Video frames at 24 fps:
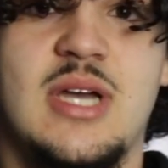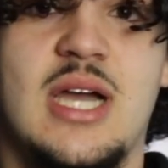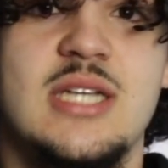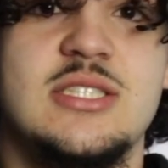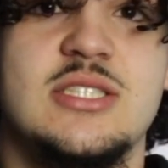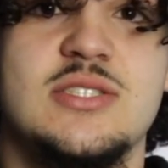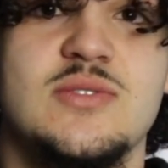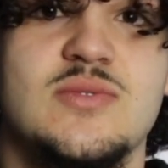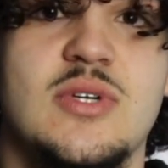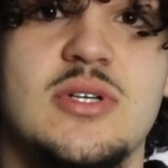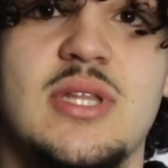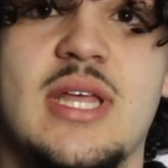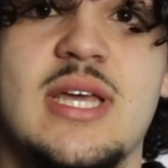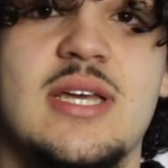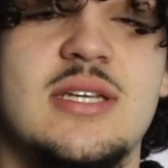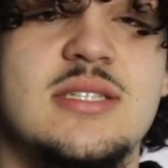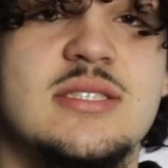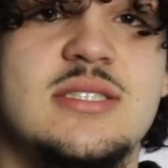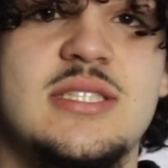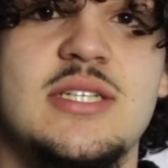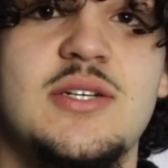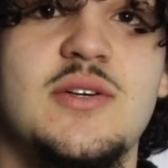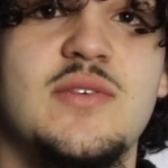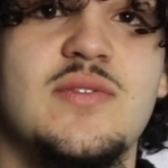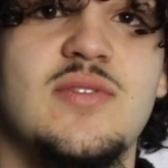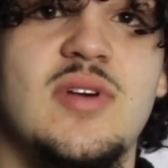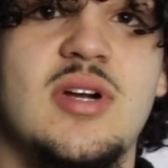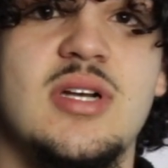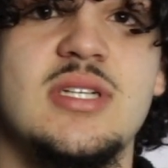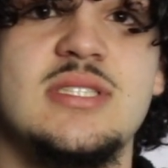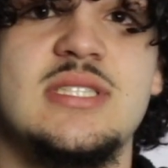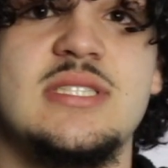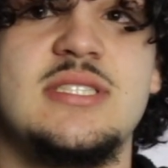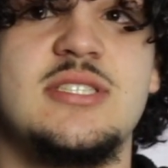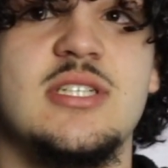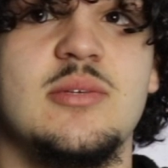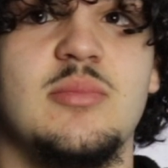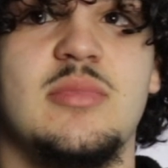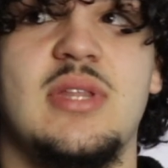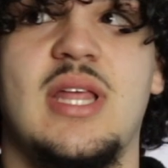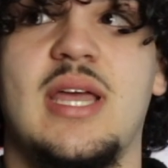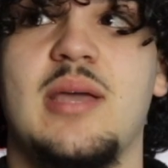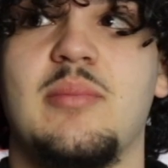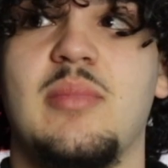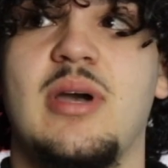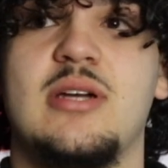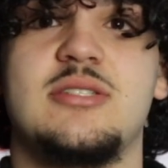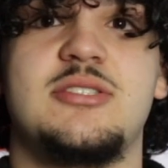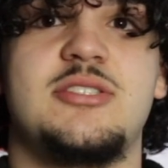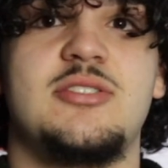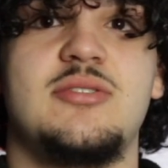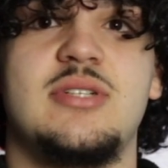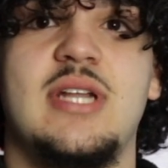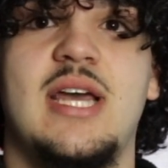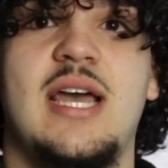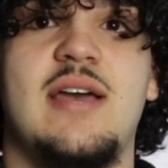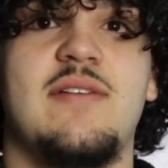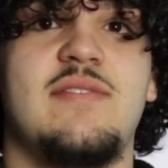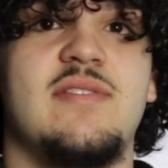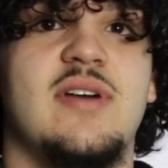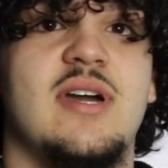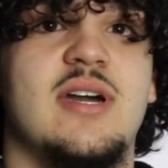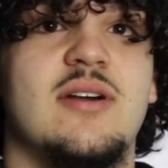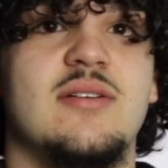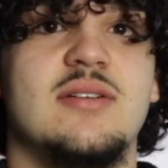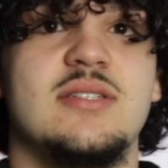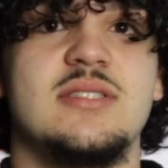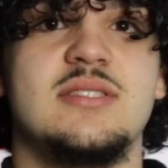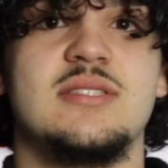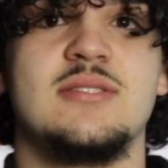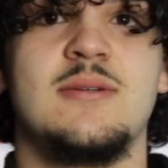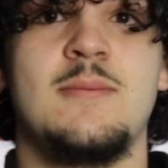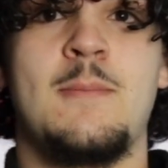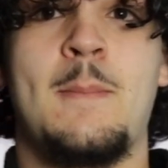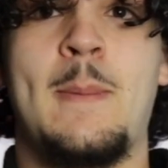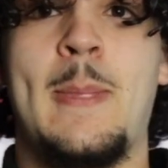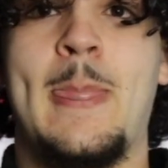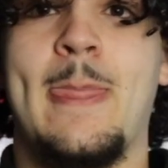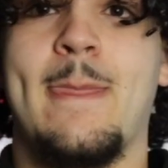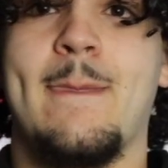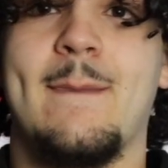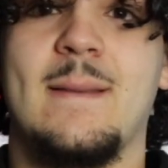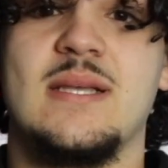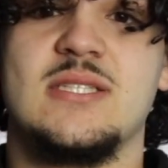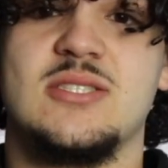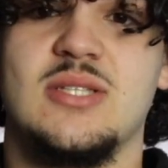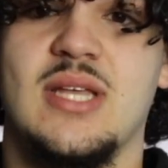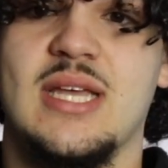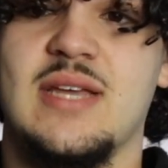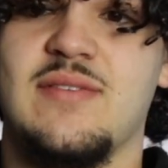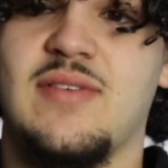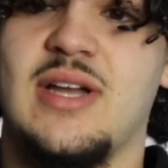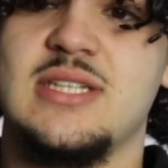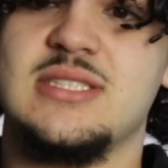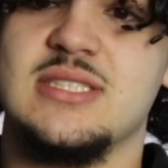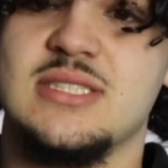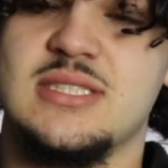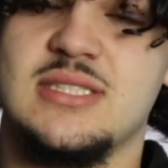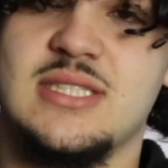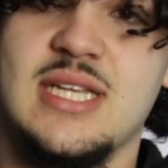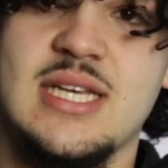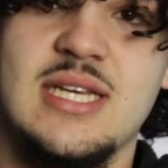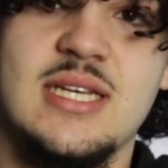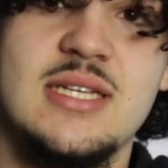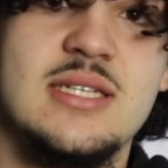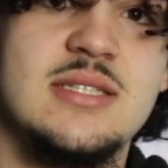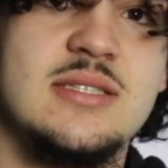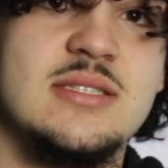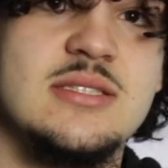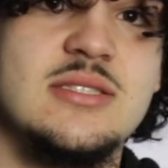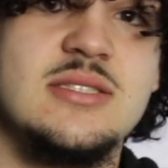I just wrote like a single verse. It took me like about 2.5 hours. So like if I just think